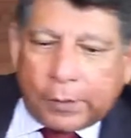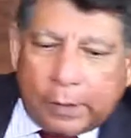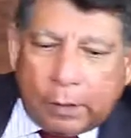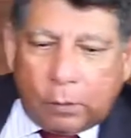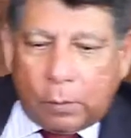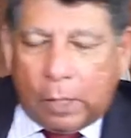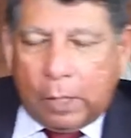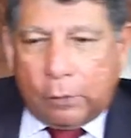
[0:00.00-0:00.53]
say,
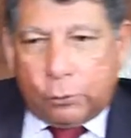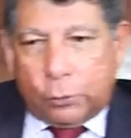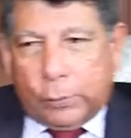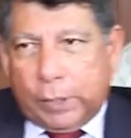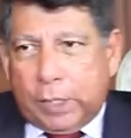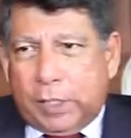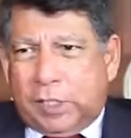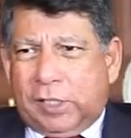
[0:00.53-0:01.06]
oh, how do
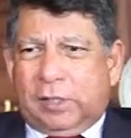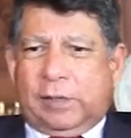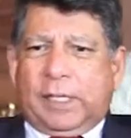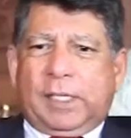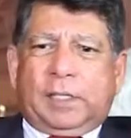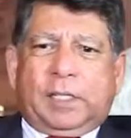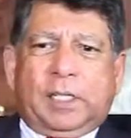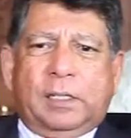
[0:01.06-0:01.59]
we
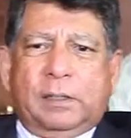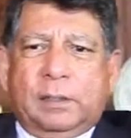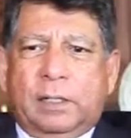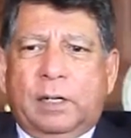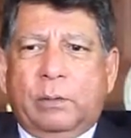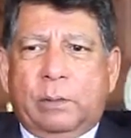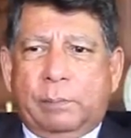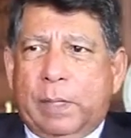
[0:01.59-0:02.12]
integrate
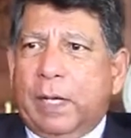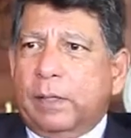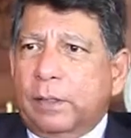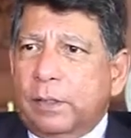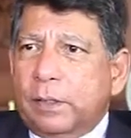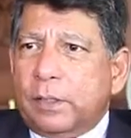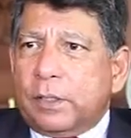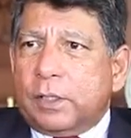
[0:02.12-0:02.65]
our
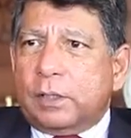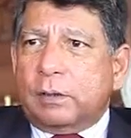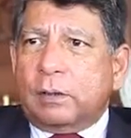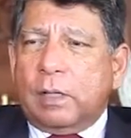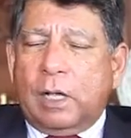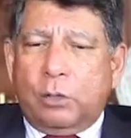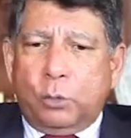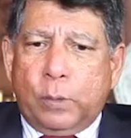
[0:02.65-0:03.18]
markets?
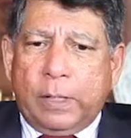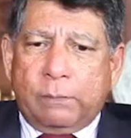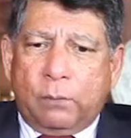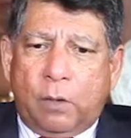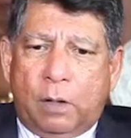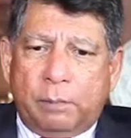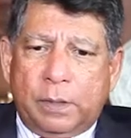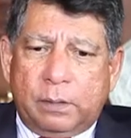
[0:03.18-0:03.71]
How do we
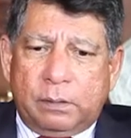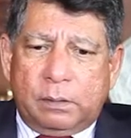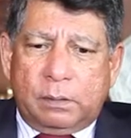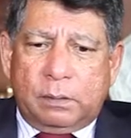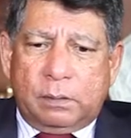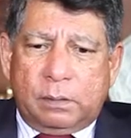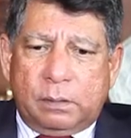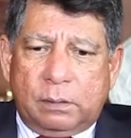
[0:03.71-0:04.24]
have
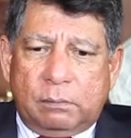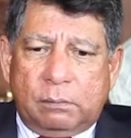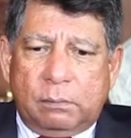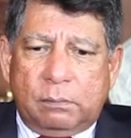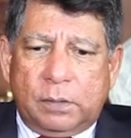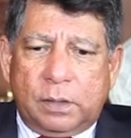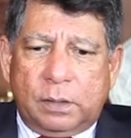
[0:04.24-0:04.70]
common